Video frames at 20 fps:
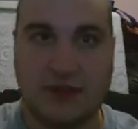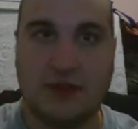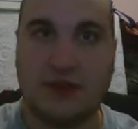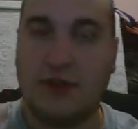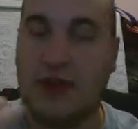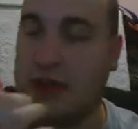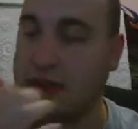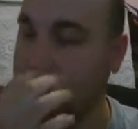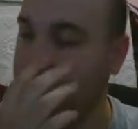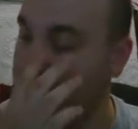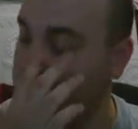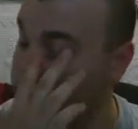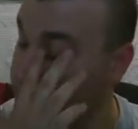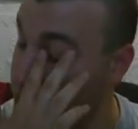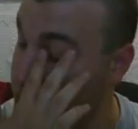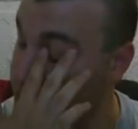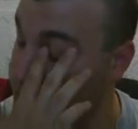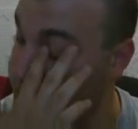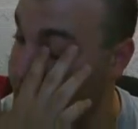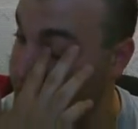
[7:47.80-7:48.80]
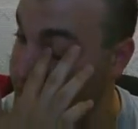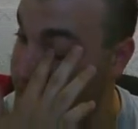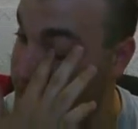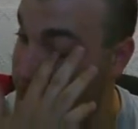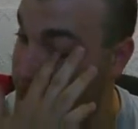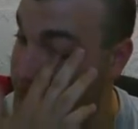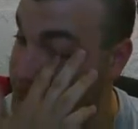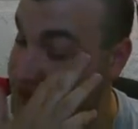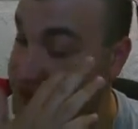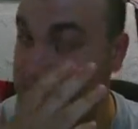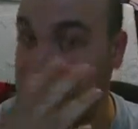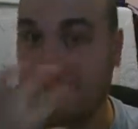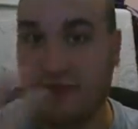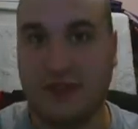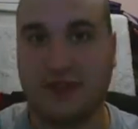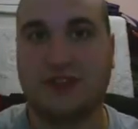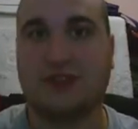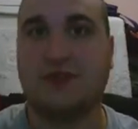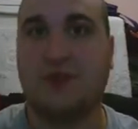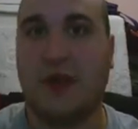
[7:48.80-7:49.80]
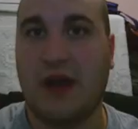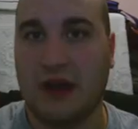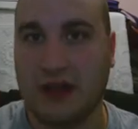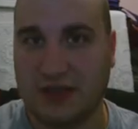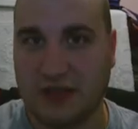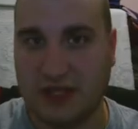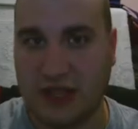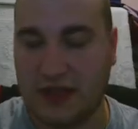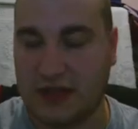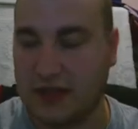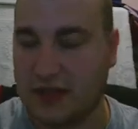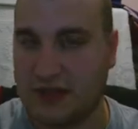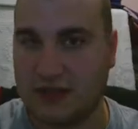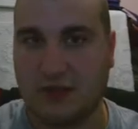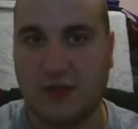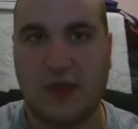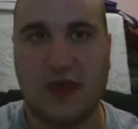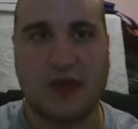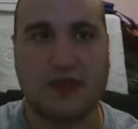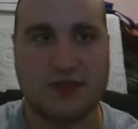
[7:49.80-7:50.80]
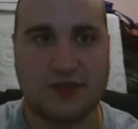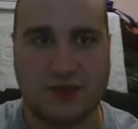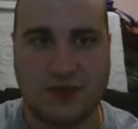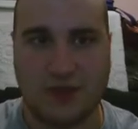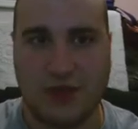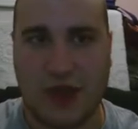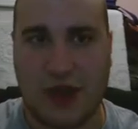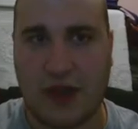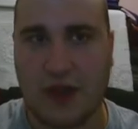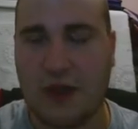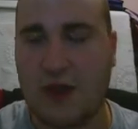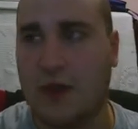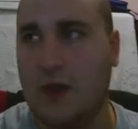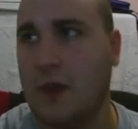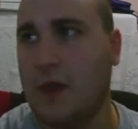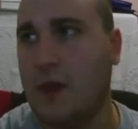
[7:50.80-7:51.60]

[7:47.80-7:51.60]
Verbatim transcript: you know, I grew up with, with stuff like Jumanji. I think Jumanji is great.